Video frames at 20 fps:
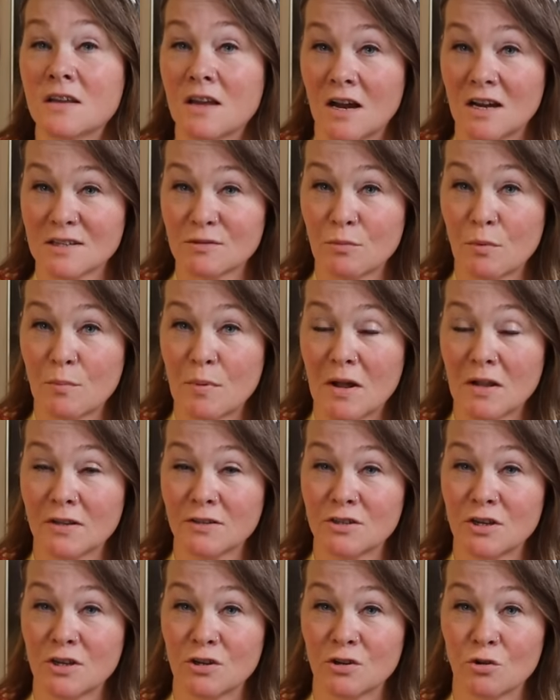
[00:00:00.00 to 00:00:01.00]

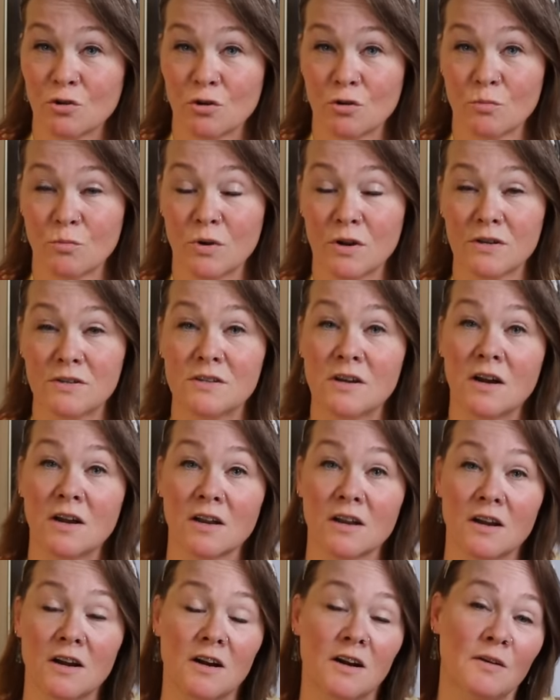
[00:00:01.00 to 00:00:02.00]
cosmopolitan cornbread
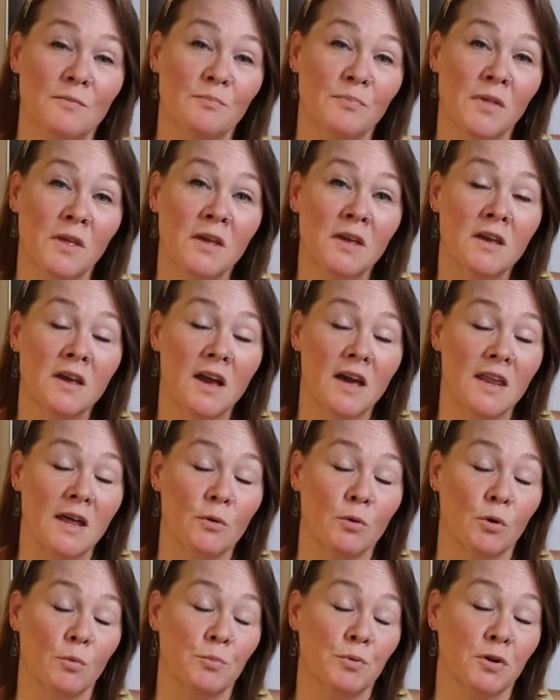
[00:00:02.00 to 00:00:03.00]
dot com, and
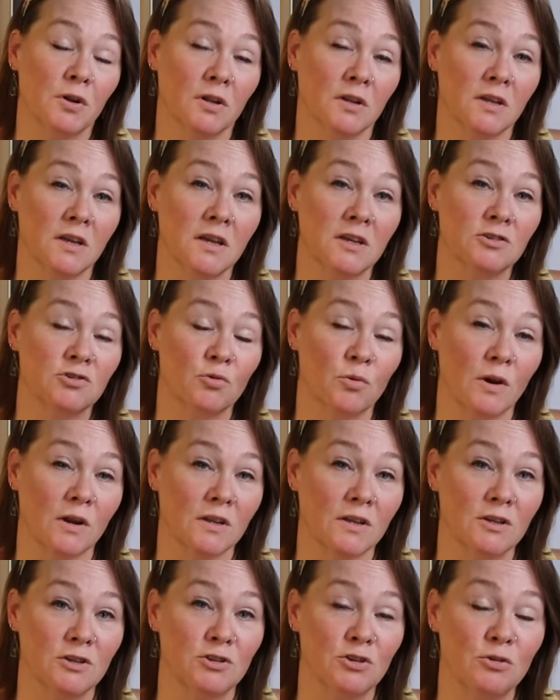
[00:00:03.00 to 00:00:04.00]
I will put a link
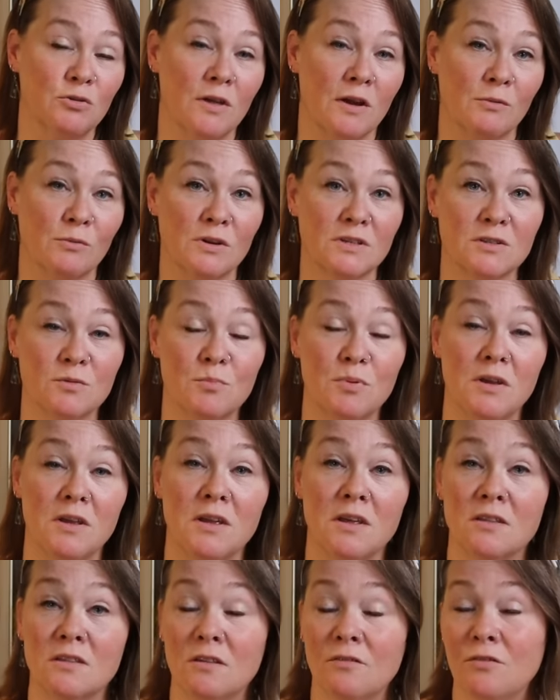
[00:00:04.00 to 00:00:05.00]
directly to that
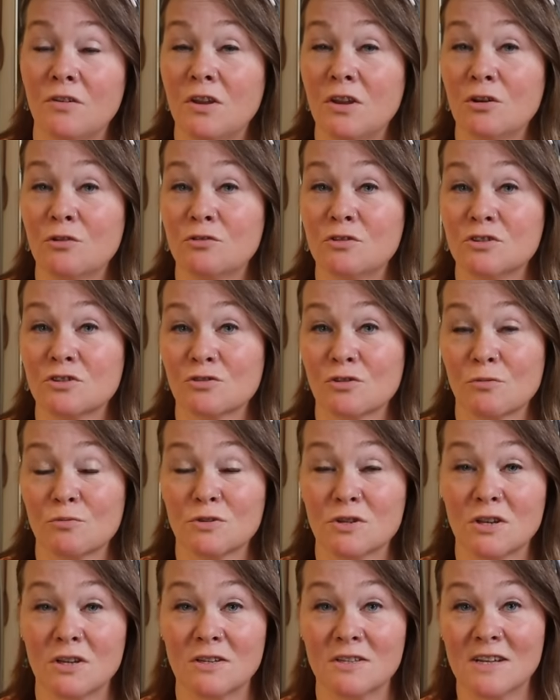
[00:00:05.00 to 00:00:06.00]
recipe in the video
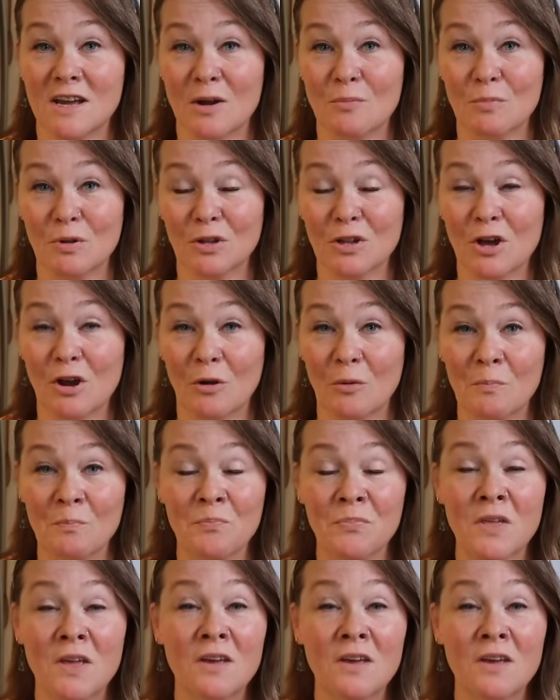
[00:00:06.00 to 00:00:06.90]
description down below.